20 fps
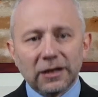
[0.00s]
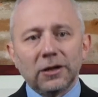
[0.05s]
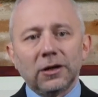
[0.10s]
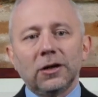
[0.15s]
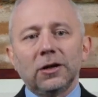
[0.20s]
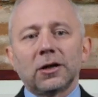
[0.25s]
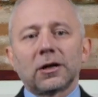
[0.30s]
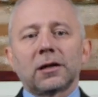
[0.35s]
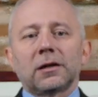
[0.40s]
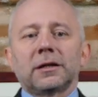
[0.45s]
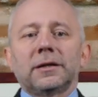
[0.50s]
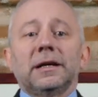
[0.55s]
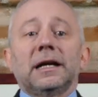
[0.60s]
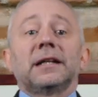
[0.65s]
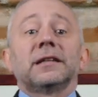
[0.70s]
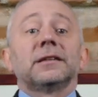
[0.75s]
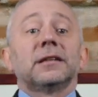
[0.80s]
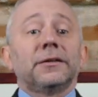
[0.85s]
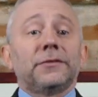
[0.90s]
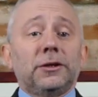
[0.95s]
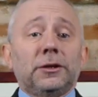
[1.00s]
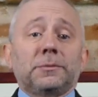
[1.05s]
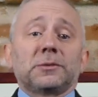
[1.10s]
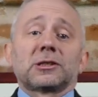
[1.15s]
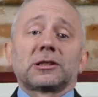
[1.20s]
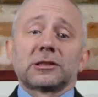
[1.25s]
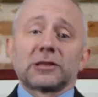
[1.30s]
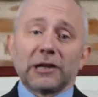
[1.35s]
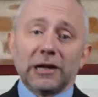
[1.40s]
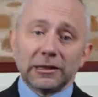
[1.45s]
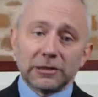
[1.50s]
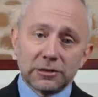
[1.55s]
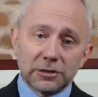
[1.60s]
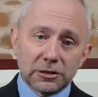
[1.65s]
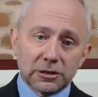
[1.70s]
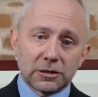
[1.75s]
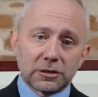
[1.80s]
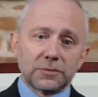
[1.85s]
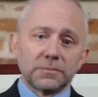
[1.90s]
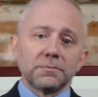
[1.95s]
early and develop
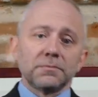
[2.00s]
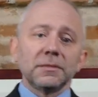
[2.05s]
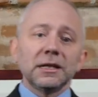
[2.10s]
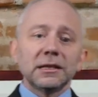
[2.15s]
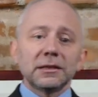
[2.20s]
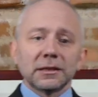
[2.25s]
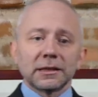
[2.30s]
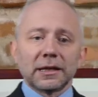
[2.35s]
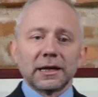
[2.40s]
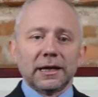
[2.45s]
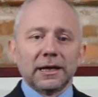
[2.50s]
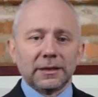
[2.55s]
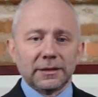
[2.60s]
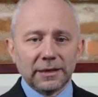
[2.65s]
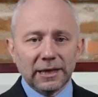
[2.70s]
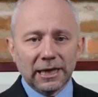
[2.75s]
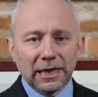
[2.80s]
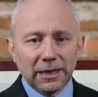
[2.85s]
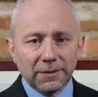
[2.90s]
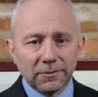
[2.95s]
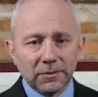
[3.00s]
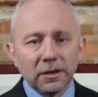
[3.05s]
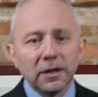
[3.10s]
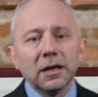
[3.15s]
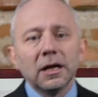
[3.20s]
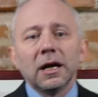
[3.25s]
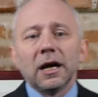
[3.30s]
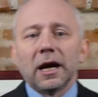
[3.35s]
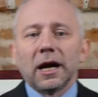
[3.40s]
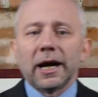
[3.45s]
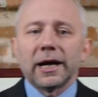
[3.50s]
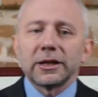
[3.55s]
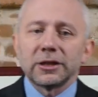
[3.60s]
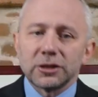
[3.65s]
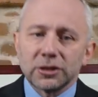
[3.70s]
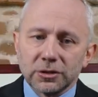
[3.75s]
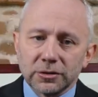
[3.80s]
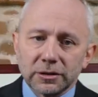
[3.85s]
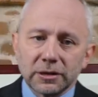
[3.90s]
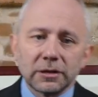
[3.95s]
strategies to mitigate them
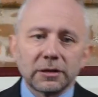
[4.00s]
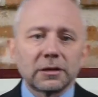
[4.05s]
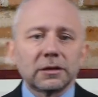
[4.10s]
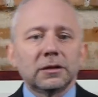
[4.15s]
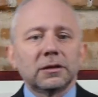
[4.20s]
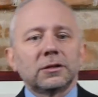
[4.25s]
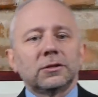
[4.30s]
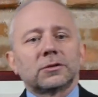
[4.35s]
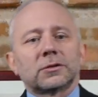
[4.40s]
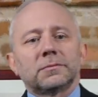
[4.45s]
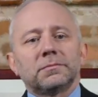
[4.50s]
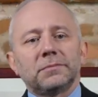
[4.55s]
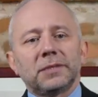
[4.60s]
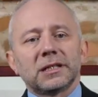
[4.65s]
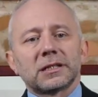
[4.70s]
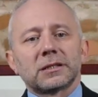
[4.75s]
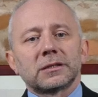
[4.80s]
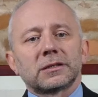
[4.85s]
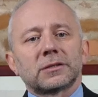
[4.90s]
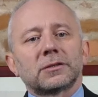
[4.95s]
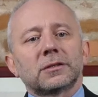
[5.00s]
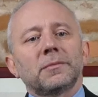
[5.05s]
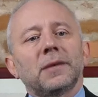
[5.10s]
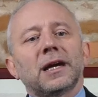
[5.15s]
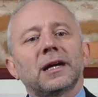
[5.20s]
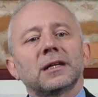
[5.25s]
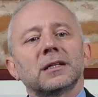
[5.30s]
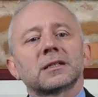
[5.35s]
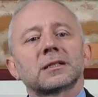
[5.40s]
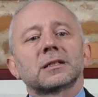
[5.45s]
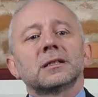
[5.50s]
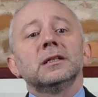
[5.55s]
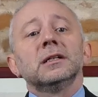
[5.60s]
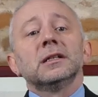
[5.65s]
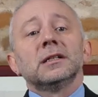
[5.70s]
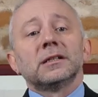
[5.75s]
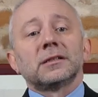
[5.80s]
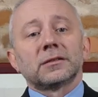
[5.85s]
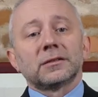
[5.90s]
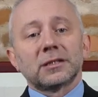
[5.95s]
ensuring your business remains
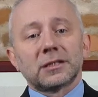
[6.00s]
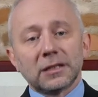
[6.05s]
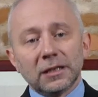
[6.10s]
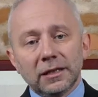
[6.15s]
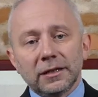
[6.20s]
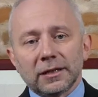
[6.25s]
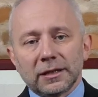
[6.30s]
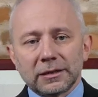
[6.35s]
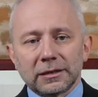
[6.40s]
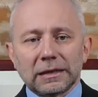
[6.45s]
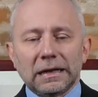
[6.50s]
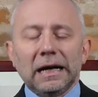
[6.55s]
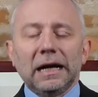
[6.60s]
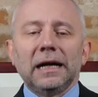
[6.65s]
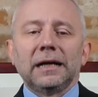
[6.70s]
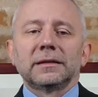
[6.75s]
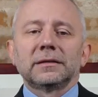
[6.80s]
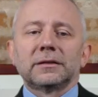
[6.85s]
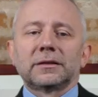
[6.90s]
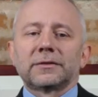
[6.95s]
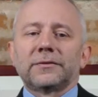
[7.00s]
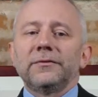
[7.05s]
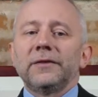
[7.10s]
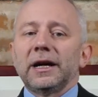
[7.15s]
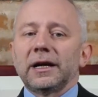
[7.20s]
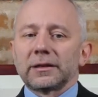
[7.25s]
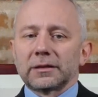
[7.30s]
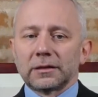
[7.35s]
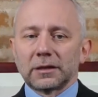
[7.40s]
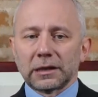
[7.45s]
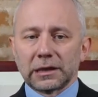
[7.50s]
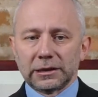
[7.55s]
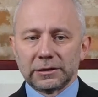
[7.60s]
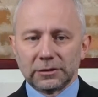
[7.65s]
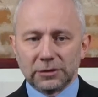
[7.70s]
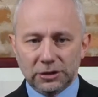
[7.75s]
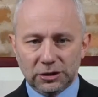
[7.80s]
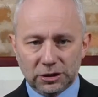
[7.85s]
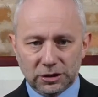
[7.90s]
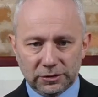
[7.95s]
resilient under varying
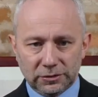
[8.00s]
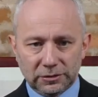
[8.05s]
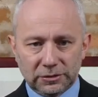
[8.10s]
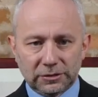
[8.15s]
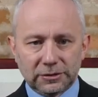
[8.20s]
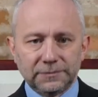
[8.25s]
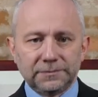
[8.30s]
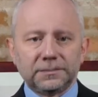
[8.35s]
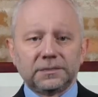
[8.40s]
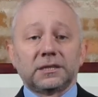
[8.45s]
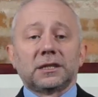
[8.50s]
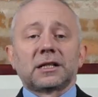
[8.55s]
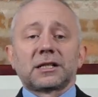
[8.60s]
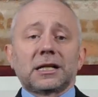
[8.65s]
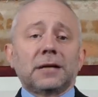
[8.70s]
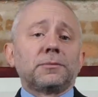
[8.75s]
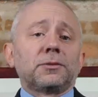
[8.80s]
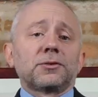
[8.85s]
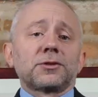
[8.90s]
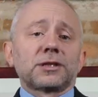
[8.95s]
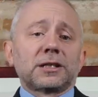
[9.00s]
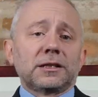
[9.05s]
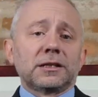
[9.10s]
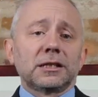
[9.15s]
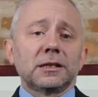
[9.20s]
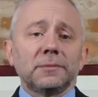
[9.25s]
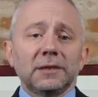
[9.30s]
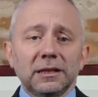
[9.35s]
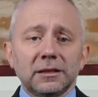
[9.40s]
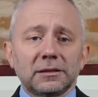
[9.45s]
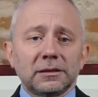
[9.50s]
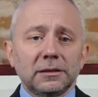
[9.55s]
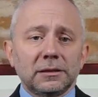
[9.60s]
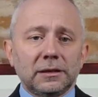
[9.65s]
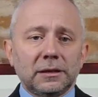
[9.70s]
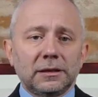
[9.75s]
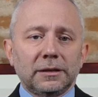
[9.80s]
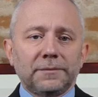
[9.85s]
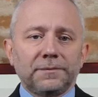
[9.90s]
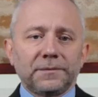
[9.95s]
conditions. An example of sensibility
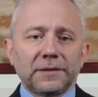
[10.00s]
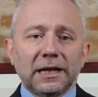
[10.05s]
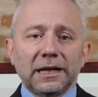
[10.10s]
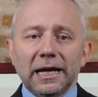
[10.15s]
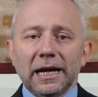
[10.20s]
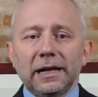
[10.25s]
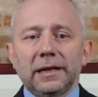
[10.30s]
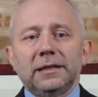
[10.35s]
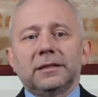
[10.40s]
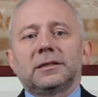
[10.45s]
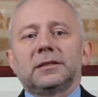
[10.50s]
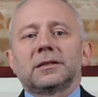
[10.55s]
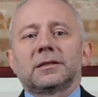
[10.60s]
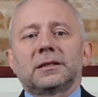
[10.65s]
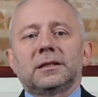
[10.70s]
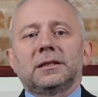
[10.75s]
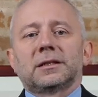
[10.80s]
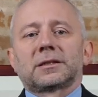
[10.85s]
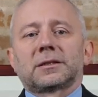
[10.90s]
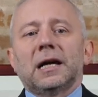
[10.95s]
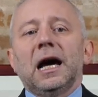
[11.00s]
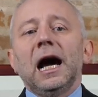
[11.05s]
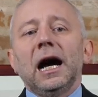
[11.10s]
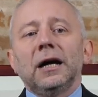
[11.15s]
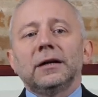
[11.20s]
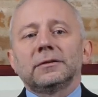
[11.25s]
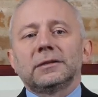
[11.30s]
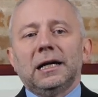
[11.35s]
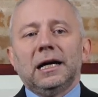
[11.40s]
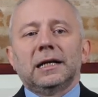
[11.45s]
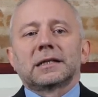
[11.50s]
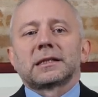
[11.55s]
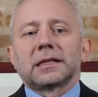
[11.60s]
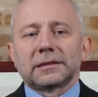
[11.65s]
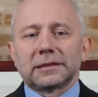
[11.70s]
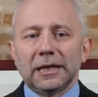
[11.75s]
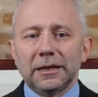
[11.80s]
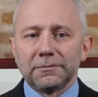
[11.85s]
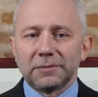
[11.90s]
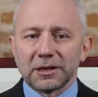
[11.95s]
analysis is: how does a
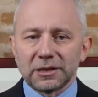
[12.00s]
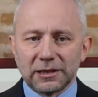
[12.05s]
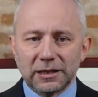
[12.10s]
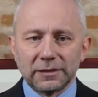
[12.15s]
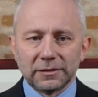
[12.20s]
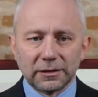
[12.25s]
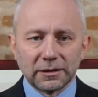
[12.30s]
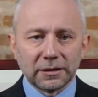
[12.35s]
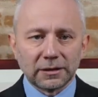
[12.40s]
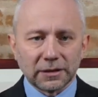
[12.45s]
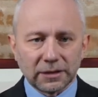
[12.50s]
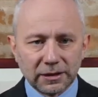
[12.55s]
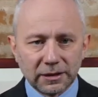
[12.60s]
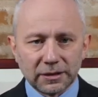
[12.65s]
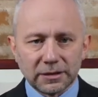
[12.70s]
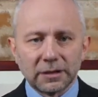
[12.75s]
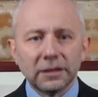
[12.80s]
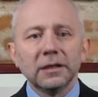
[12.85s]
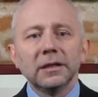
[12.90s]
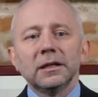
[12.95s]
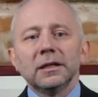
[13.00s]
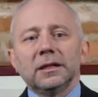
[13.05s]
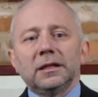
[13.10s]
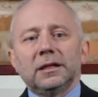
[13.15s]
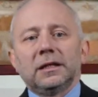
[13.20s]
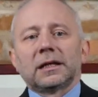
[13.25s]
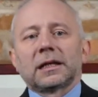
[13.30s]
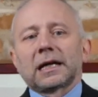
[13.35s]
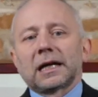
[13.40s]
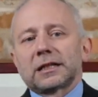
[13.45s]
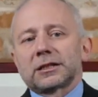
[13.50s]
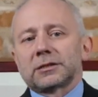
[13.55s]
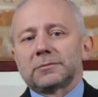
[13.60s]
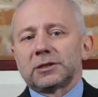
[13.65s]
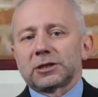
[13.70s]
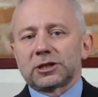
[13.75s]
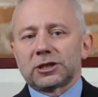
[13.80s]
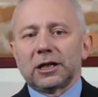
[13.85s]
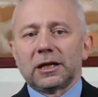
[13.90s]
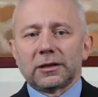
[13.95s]
10% increase in
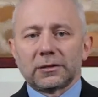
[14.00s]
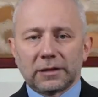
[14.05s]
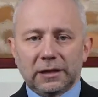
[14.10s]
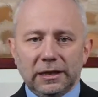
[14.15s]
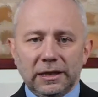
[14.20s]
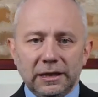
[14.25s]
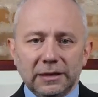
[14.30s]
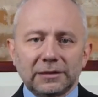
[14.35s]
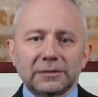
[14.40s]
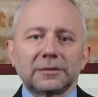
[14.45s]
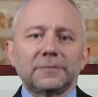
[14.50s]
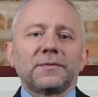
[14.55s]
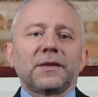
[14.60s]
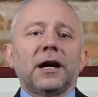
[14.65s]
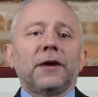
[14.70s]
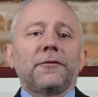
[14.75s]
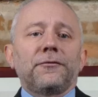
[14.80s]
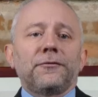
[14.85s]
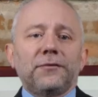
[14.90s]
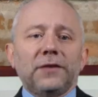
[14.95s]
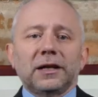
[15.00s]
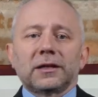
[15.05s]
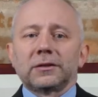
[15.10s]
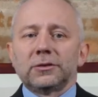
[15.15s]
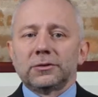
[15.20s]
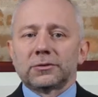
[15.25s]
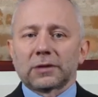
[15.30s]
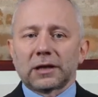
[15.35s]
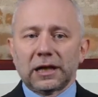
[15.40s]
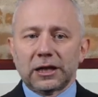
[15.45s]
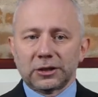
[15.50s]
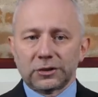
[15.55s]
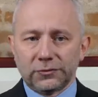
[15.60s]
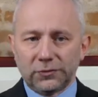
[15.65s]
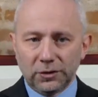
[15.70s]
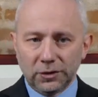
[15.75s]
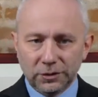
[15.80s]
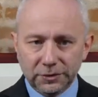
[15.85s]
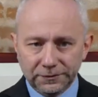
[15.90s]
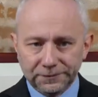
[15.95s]
customer churn rates affect your cash
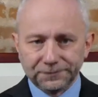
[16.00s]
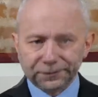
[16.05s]
flow?